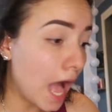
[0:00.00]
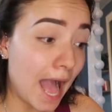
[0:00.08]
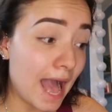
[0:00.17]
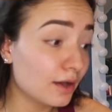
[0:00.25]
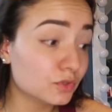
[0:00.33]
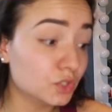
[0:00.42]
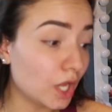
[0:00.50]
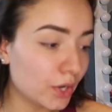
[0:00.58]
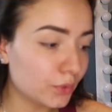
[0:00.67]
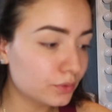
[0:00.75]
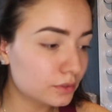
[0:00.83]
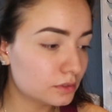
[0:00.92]
I'm
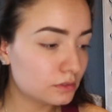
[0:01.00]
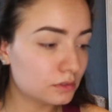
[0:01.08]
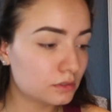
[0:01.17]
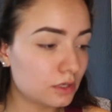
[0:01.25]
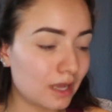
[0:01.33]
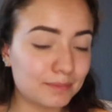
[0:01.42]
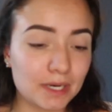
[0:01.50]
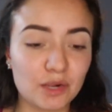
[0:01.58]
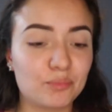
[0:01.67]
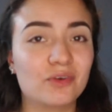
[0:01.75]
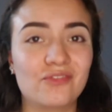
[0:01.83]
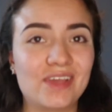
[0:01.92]

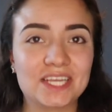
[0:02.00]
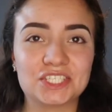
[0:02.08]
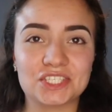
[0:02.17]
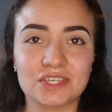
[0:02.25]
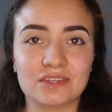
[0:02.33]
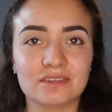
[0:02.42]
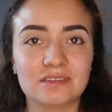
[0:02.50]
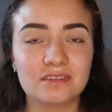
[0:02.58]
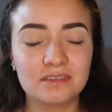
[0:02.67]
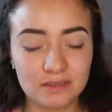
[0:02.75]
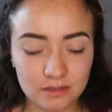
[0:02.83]
not a professional.